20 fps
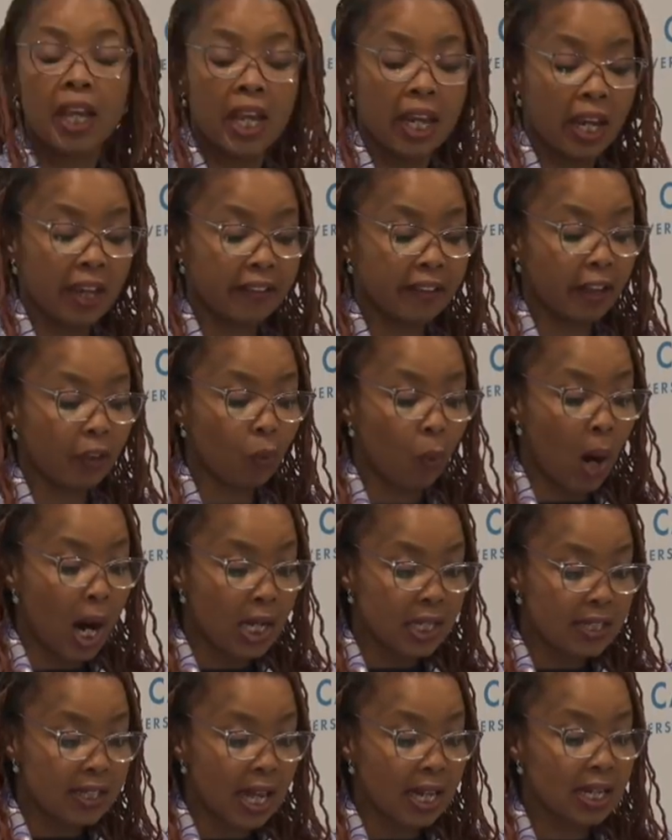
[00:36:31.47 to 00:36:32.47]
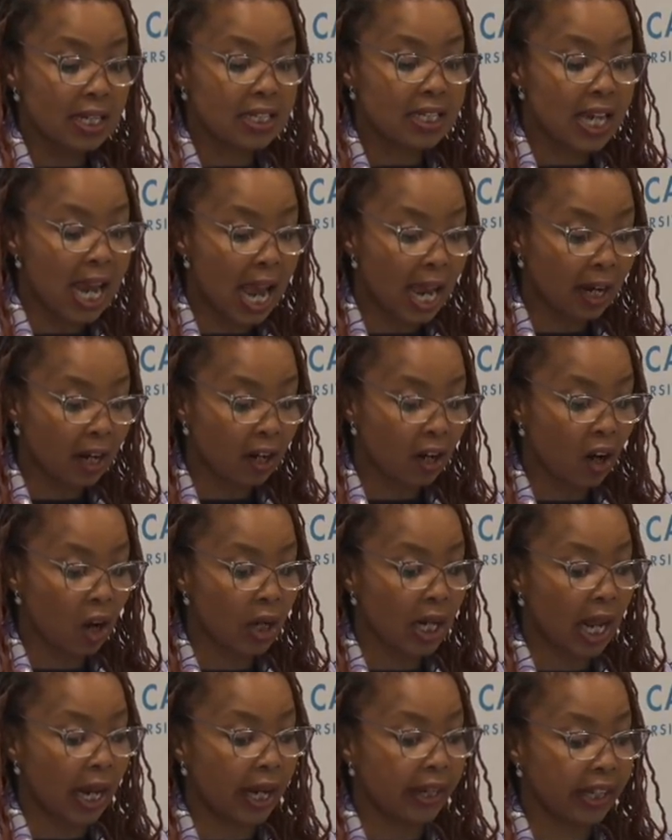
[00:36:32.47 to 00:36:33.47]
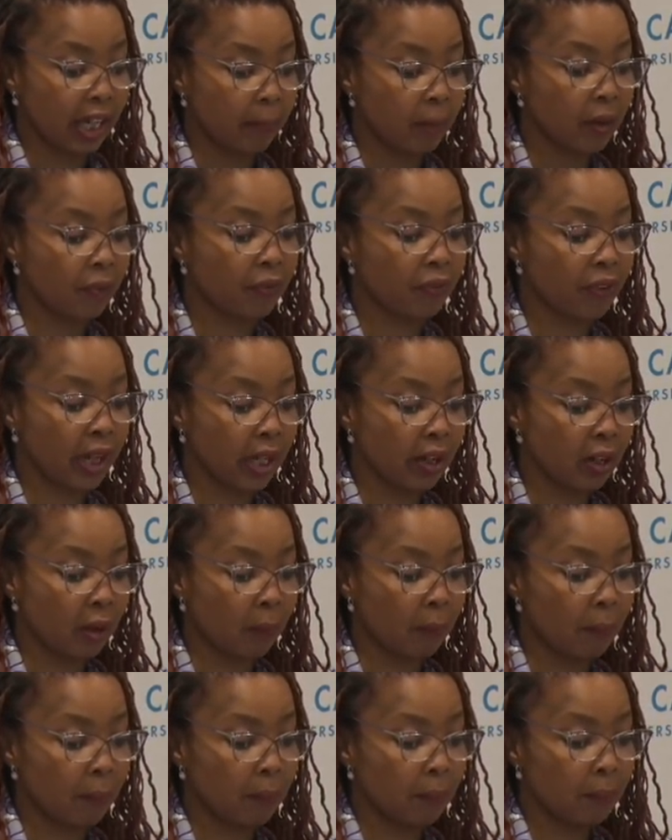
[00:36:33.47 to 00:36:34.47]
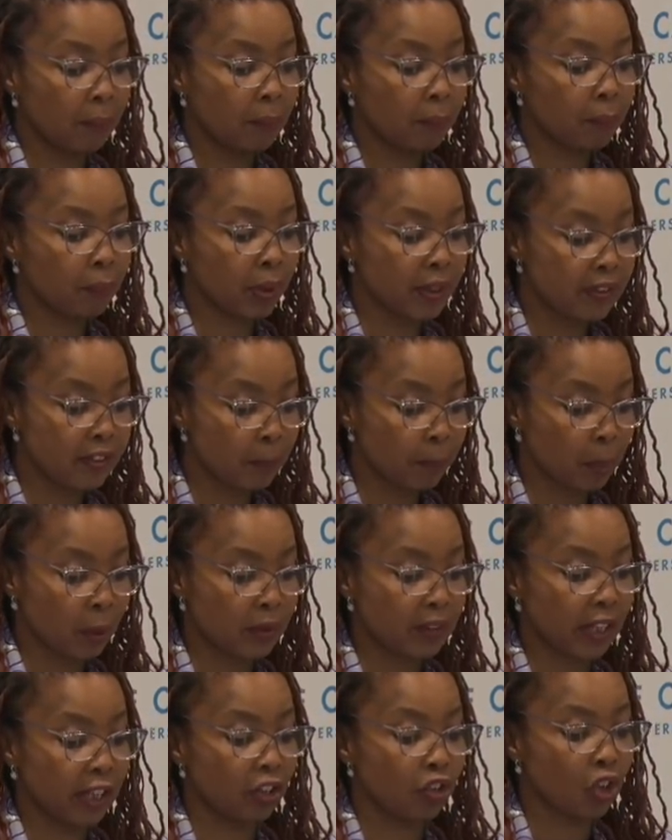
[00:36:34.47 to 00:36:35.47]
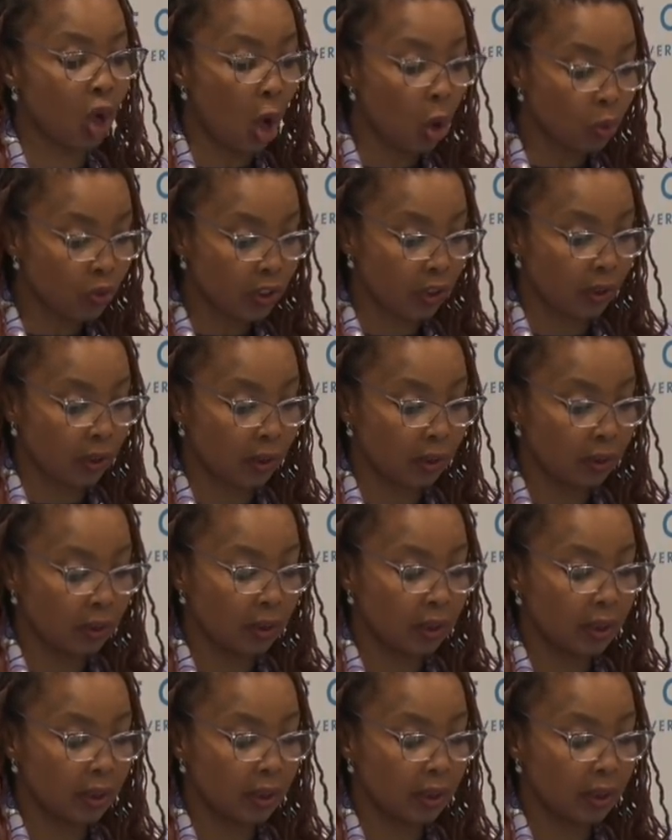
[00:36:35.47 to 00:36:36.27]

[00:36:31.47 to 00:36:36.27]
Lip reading: is at once an attack on academic freedom principles in total